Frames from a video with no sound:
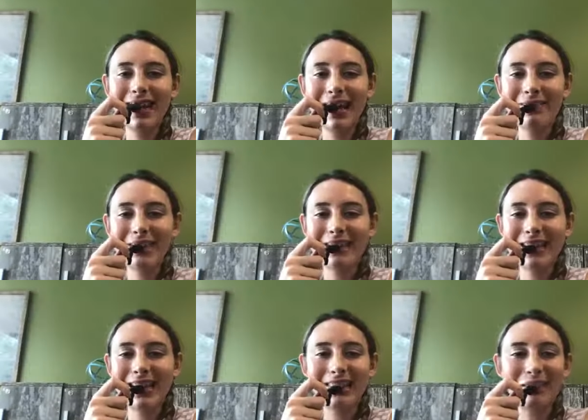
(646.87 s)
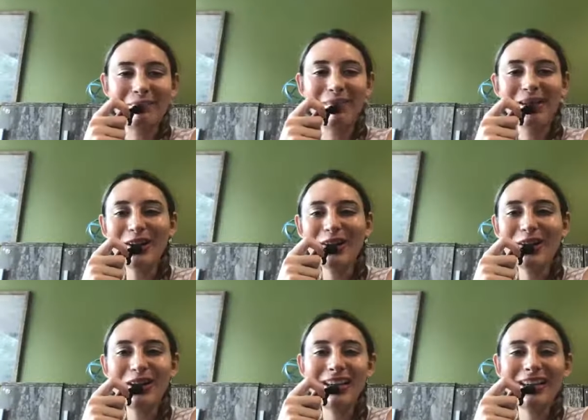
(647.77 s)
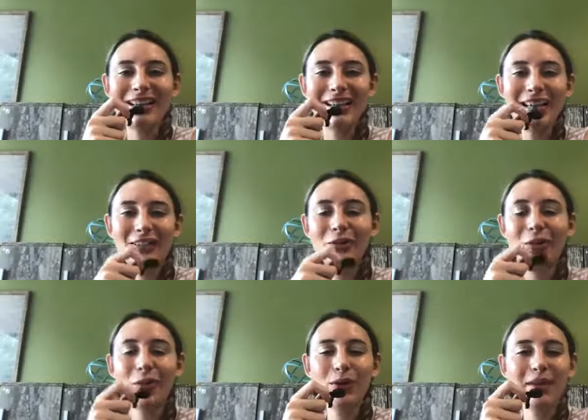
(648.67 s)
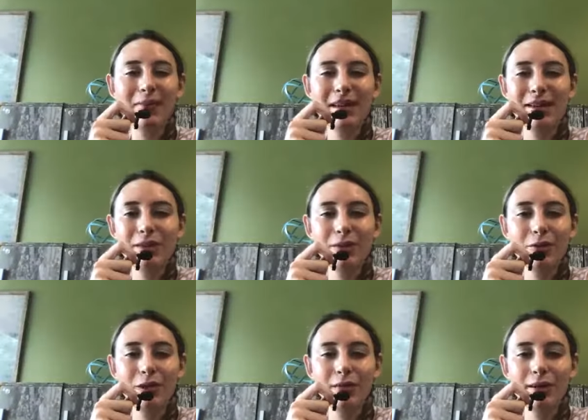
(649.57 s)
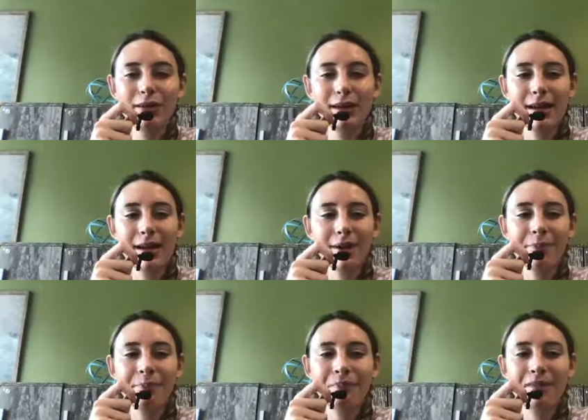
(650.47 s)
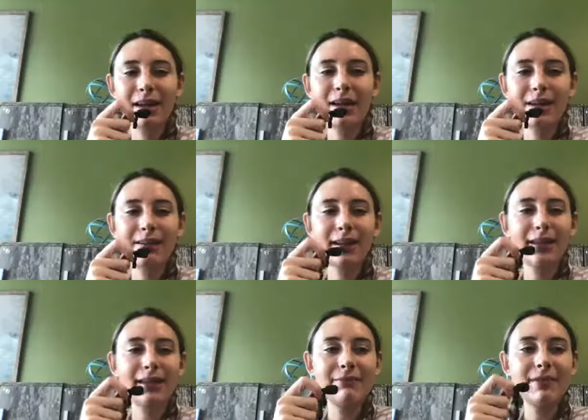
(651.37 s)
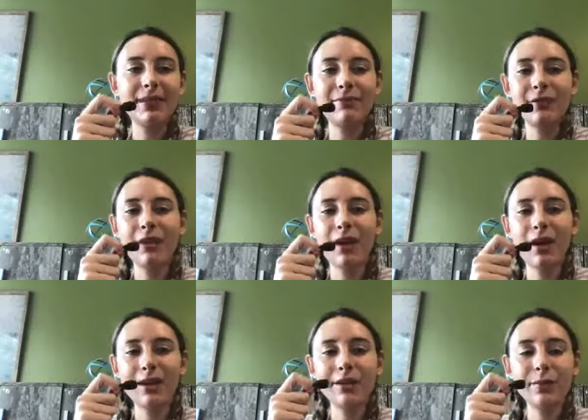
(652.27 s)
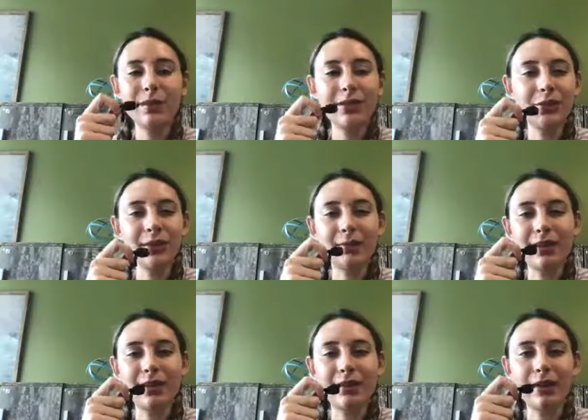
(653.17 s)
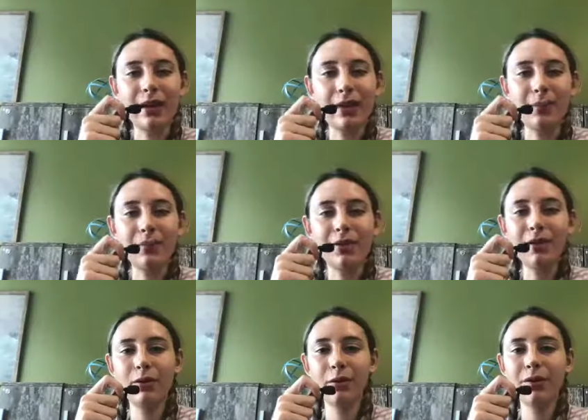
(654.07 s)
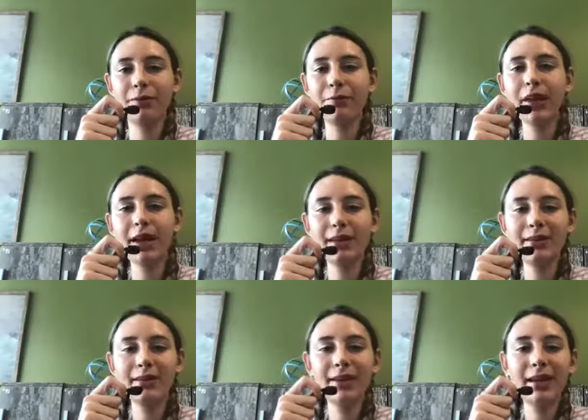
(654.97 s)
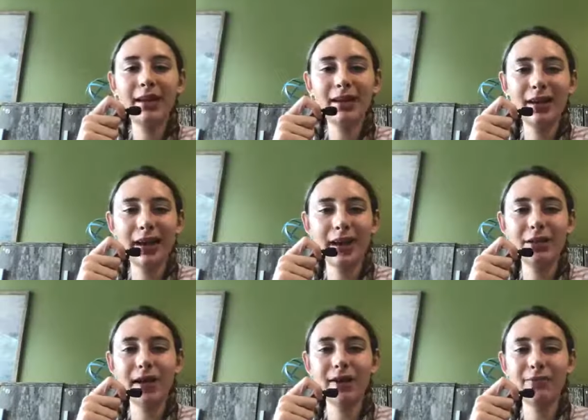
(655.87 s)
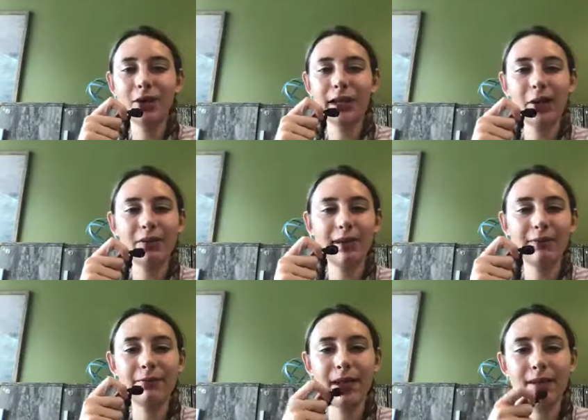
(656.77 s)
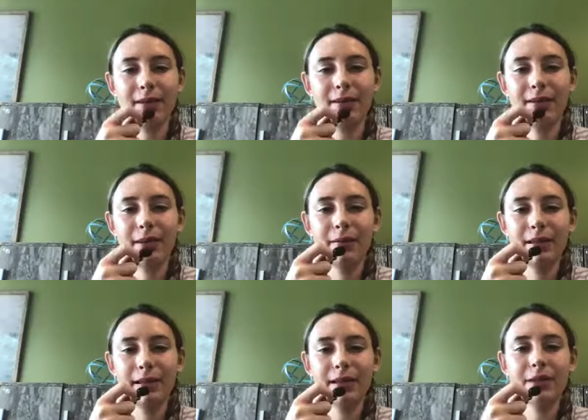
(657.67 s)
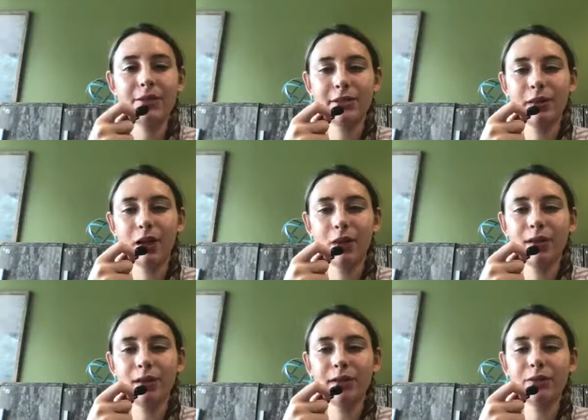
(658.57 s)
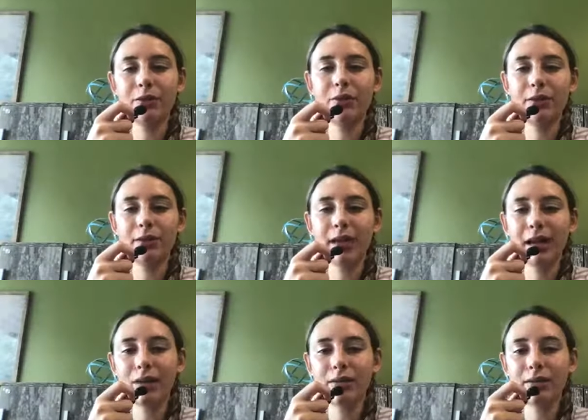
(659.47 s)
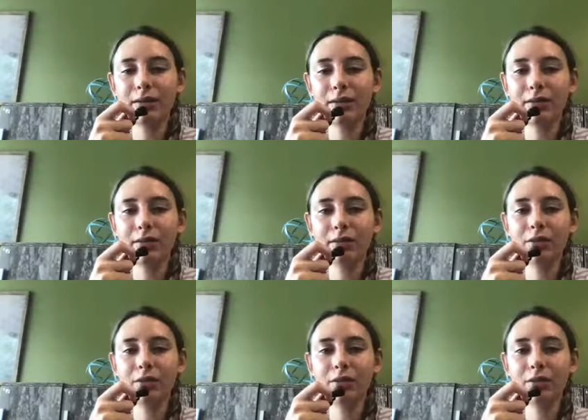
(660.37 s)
everything in the middle, it totally makes you who you are today. It's like even if you got into a disagreement um, with a friend and you had a falling out with that friend like years ago, you learned how to